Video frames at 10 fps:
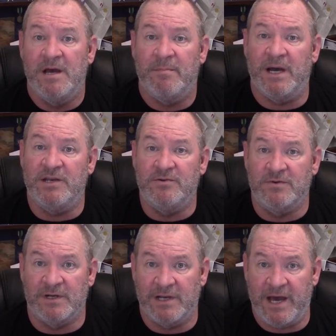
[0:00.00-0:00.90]
by
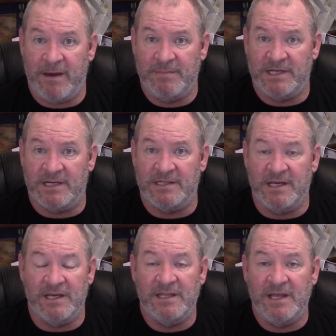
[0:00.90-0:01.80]
doing lab
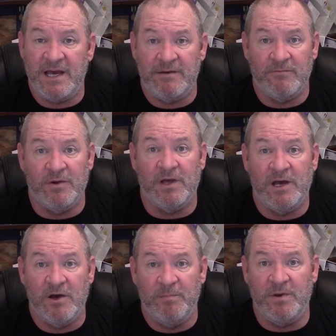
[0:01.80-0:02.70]
testing, and that will
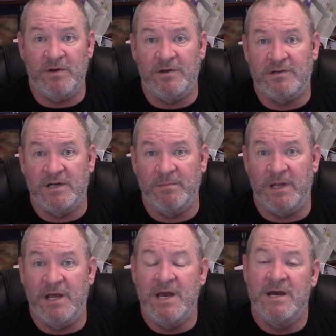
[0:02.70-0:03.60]
help you determine,